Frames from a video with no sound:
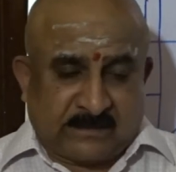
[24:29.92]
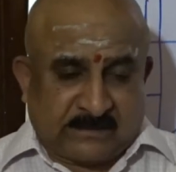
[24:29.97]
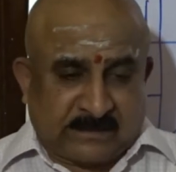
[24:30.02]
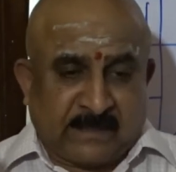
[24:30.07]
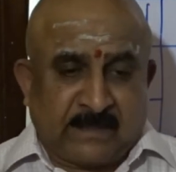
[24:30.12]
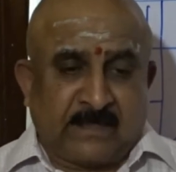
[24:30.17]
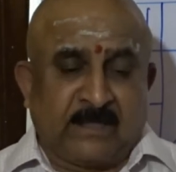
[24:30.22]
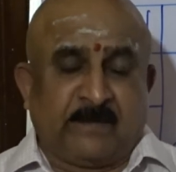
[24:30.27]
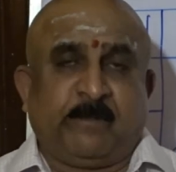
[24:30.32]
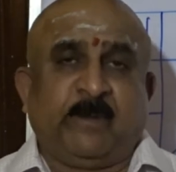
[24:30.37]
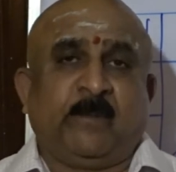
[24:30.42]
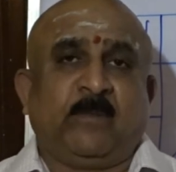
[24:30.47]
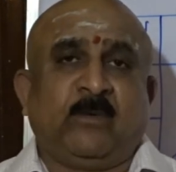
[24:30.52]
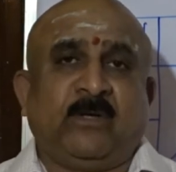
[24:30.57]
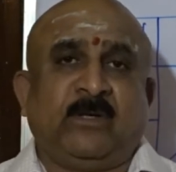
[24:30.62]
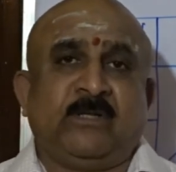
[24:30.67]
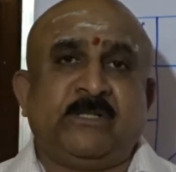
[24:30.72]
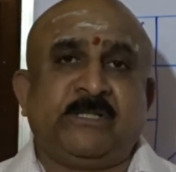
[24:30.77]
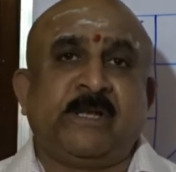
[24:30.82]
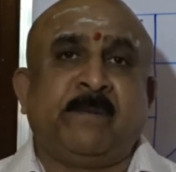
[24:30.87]
because
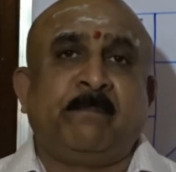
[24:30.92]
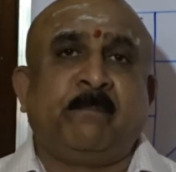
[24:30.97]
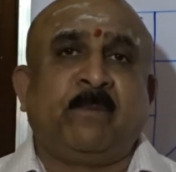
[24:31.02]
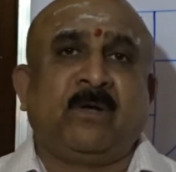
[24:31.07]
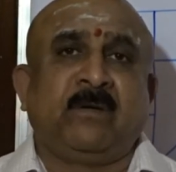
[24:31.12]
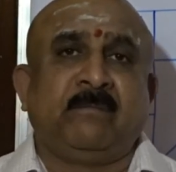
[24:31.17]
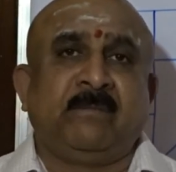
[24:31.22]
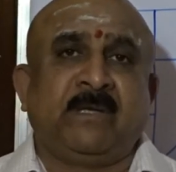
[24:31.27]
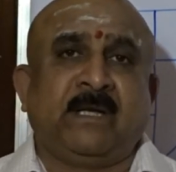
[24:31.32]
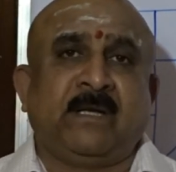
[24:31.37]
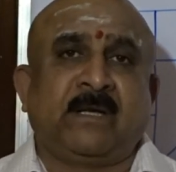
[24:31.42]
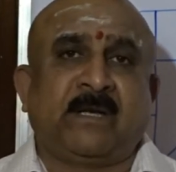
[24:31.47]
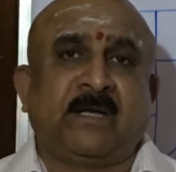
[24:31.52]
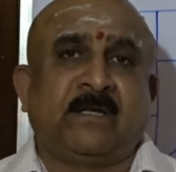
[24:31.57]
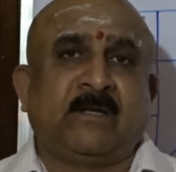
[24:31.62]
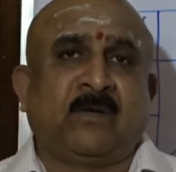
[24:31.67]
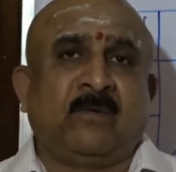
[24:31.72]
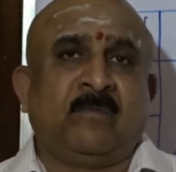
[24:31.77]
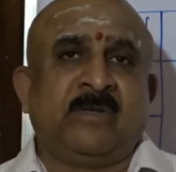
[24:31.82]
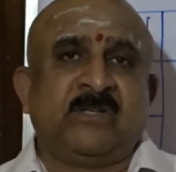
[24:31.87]
suddenly people will jump on
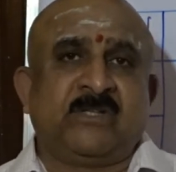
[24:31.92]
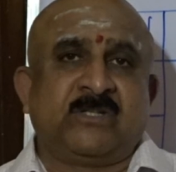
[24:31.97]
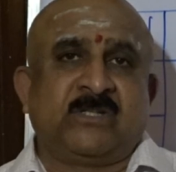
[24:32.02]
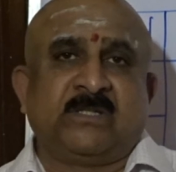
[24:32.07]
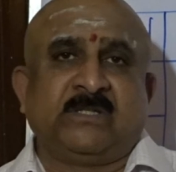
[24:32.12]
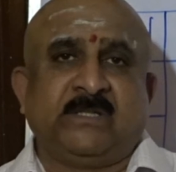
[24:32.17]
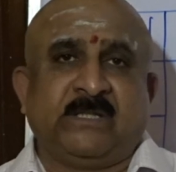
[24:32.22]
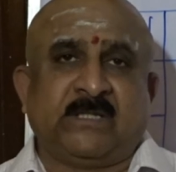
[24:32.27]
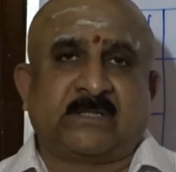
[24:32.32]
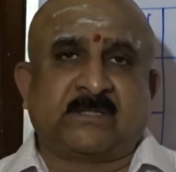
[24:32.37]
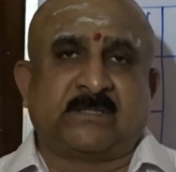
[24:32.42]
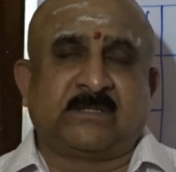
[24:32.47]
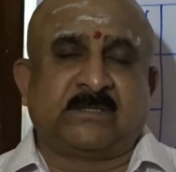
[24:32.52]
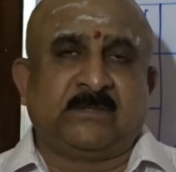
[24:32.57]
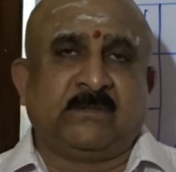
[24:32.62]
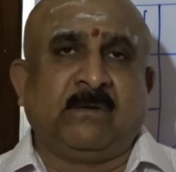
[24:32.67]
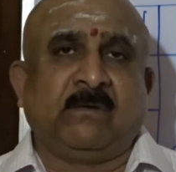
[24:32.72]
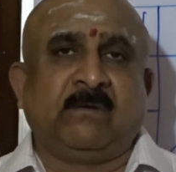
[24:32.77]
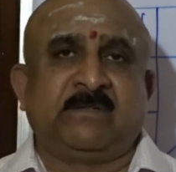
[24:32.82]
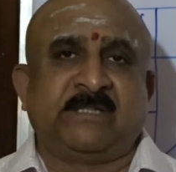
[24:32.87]
me and write comments.
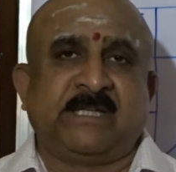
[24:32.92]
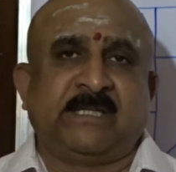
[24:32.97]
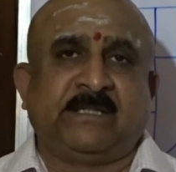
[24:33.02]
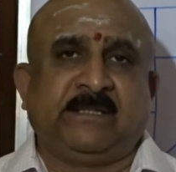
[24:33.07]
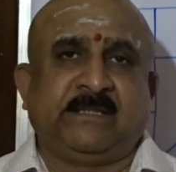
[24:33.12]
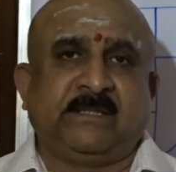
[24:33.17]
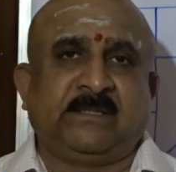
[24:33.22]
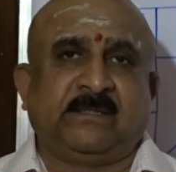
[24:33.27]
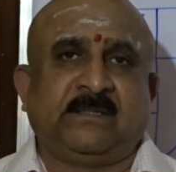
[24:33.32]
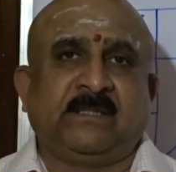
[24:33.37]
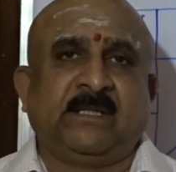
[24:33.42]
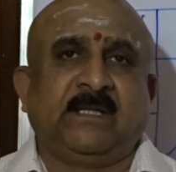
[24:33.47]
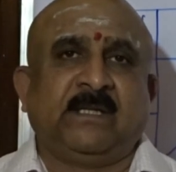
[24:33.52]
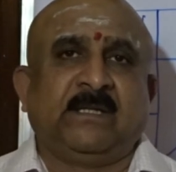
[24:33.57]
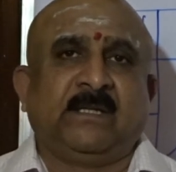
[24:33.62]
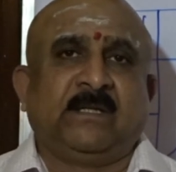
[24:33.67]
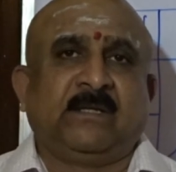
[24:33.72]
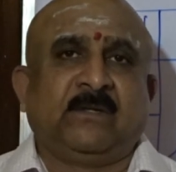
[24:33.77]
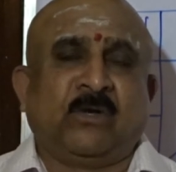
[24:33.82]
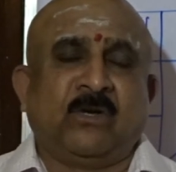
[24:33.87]
Yes, you have said
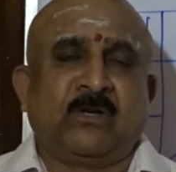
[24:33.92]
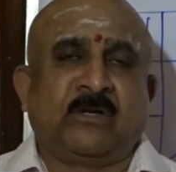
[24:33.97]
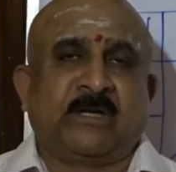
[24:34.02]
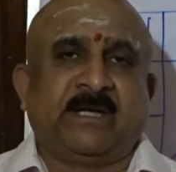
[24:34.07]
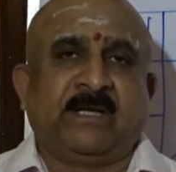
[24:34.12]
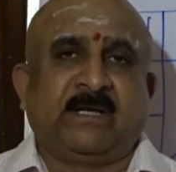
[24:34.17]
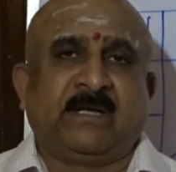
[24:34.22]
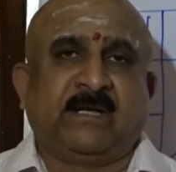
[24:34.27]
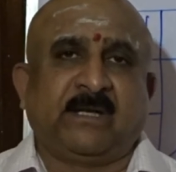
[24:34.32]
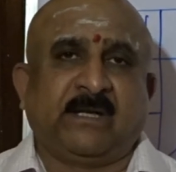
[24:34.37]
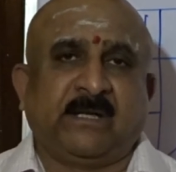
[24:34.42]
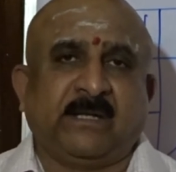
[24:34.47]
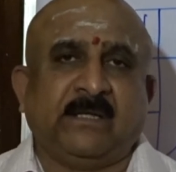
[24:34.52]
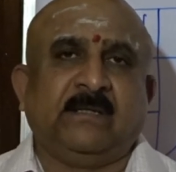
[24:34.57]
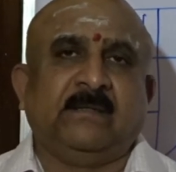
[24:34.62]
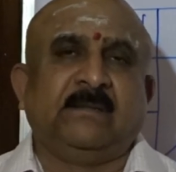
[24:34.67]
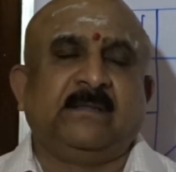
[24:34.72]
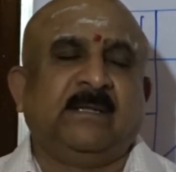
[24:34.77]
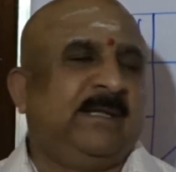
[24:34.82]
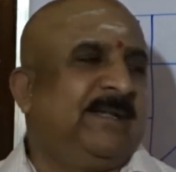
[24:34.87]
this
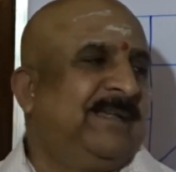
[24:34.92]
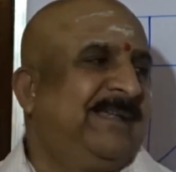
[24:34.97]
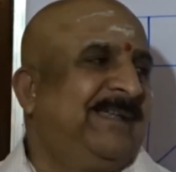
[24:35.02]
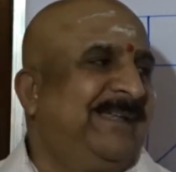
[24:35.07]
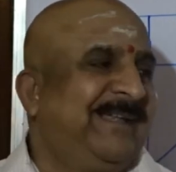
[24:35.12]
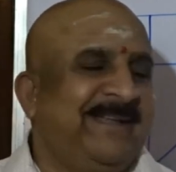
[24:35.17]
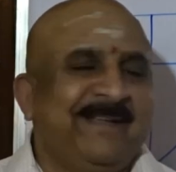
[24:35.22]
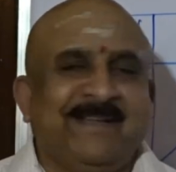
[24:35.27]
contradictory.